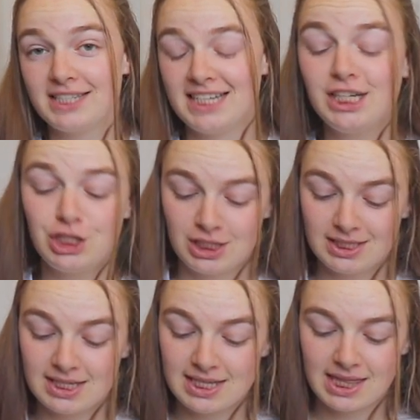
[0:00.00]

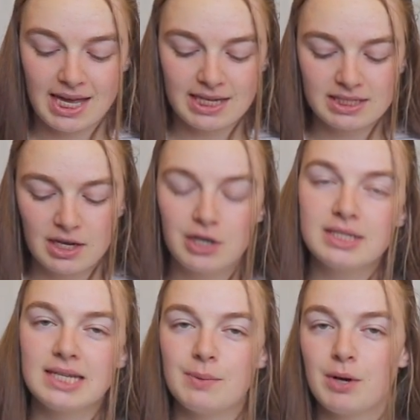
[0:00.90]
station that
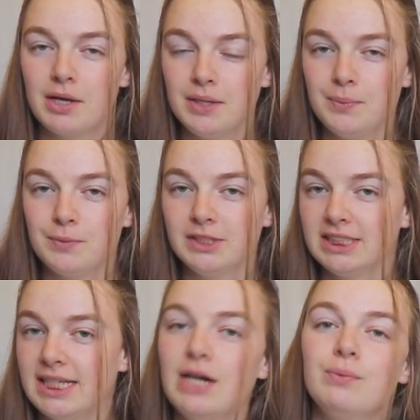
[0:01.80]
honestly I probably will
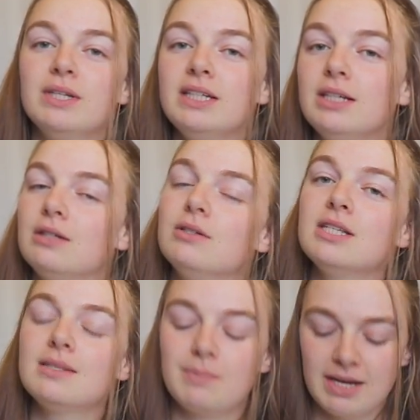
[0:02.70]
not really
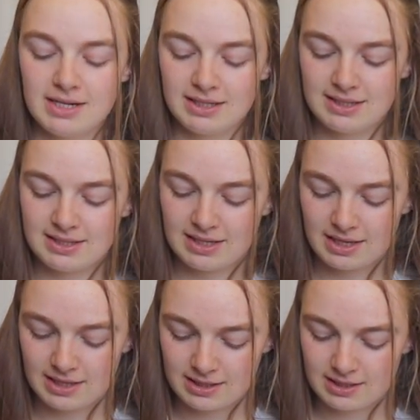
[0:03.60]
use, but it's
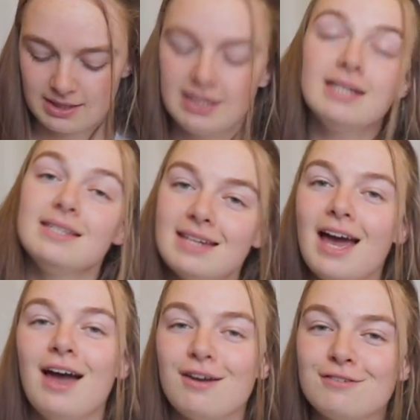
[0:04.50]
still nice to
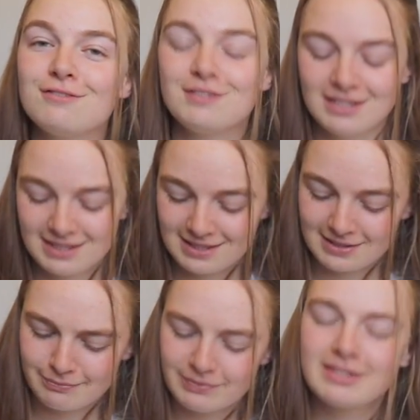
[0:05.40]
have. It's,
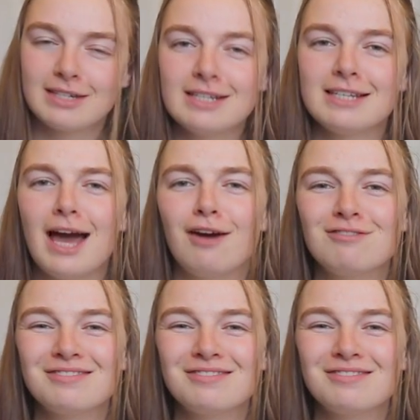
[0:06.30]
it's nice to have.